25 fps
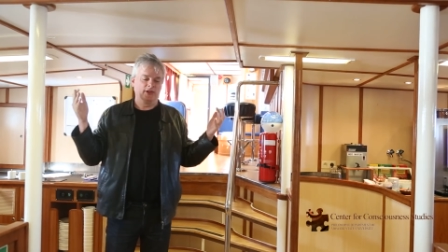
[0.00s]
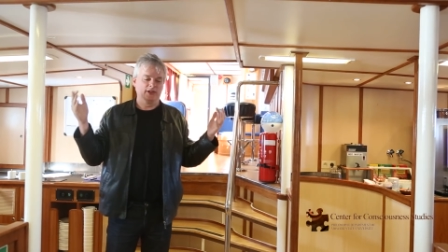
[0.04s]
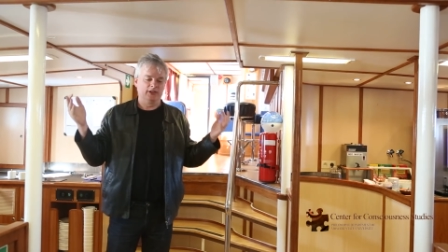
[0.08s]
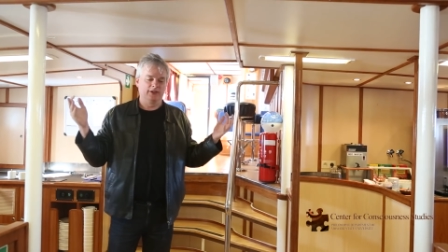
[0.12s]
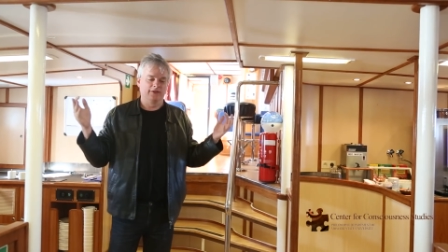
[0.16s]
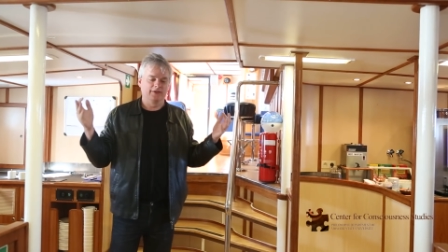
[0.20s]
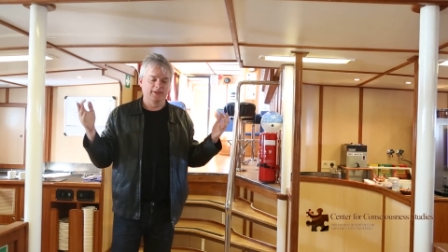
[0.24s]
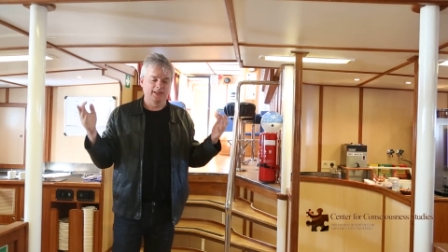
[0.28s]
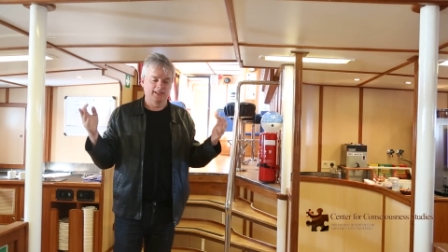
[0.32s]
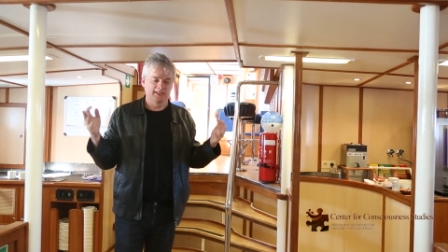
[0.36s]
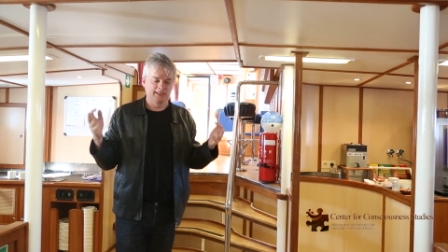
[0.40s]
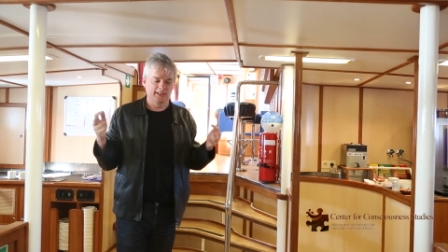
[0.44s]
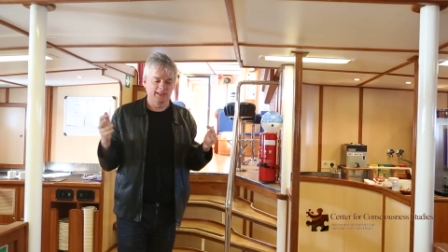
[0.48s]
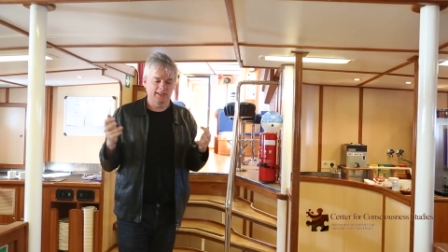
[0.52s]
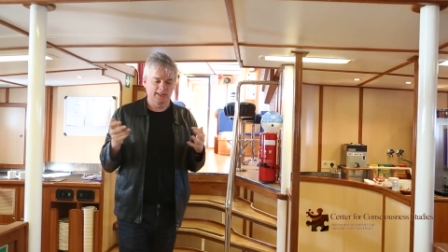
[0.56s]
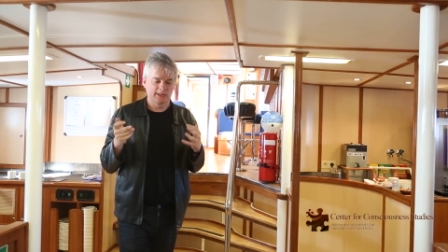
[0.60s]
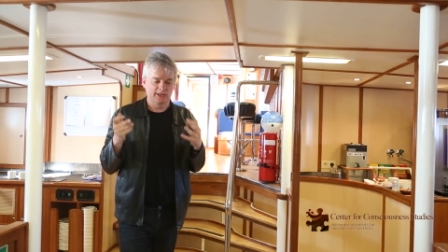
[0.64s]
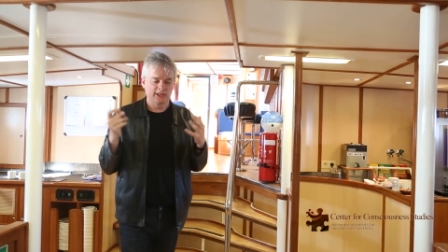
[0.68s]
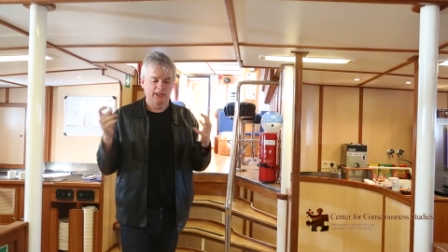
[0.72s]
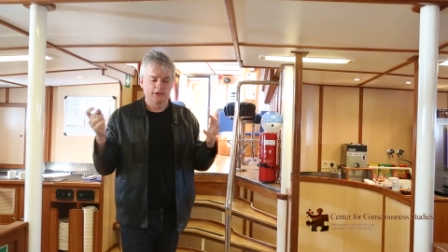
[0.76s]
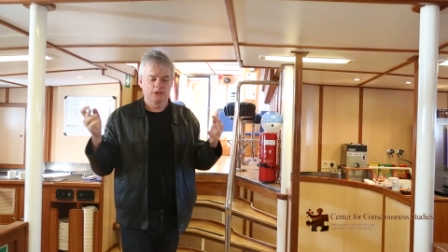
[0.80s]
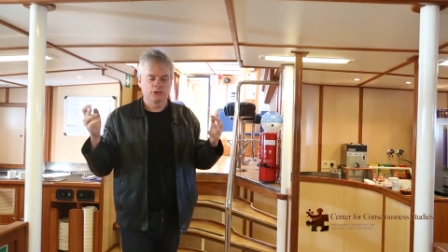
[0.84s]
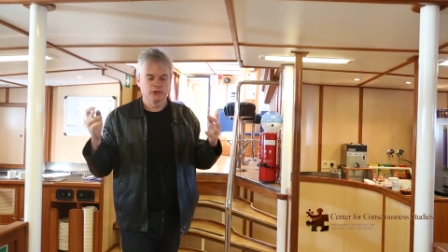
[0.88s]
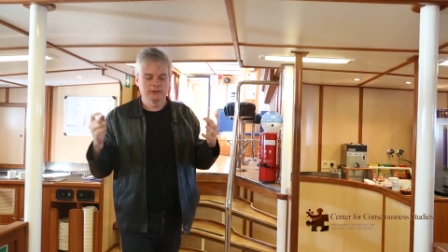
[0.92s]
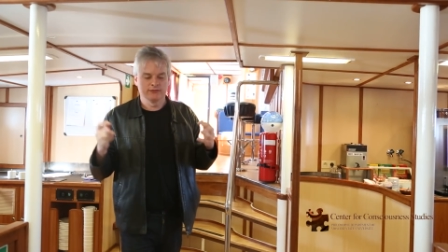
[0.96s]
think of this as a
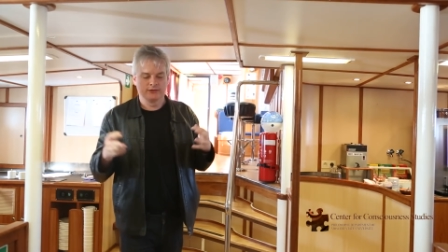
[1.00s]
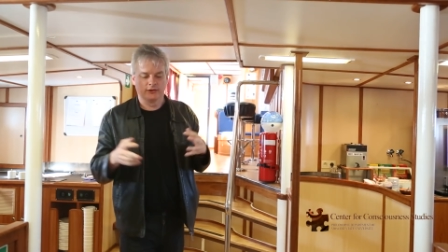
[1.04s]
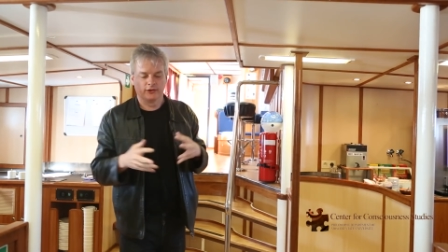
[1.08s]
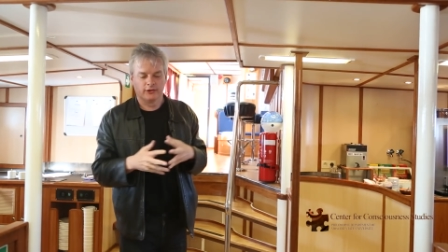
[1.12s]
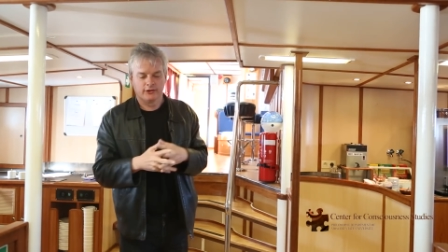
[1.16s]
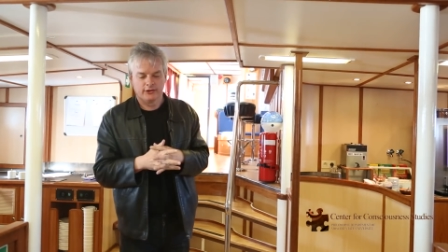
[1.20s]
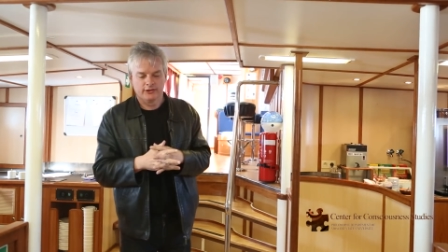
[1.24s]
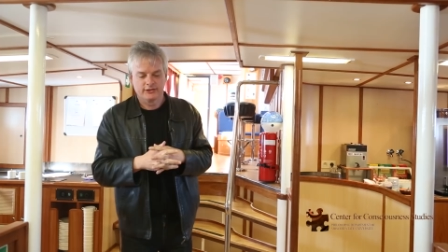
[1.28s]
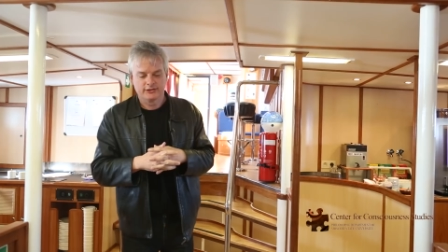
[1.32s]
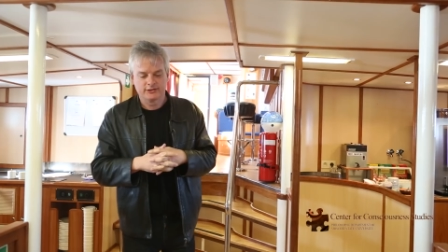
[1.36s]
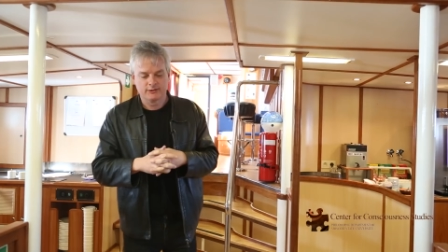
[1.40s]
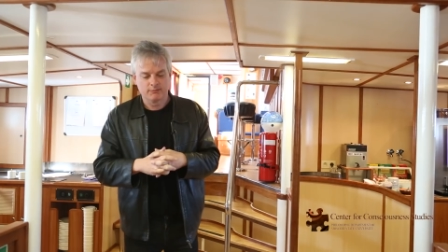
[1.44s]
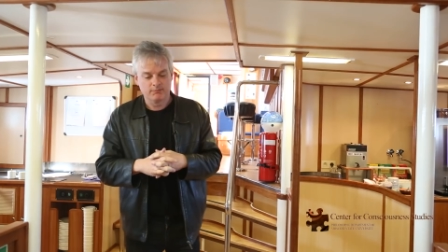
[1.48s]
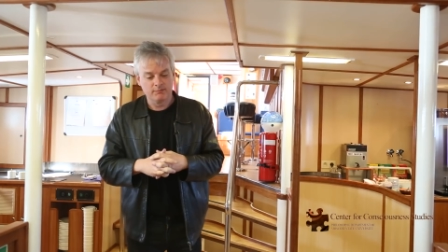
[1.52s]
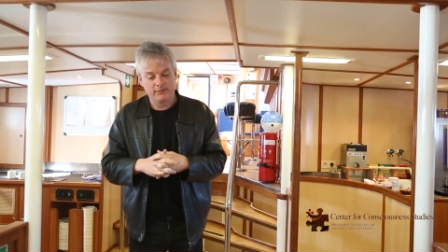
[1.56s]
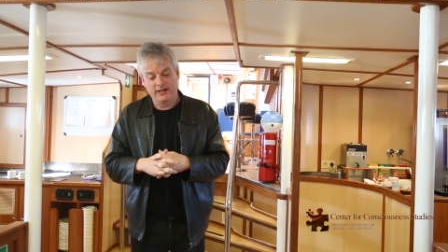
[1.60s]
central focus,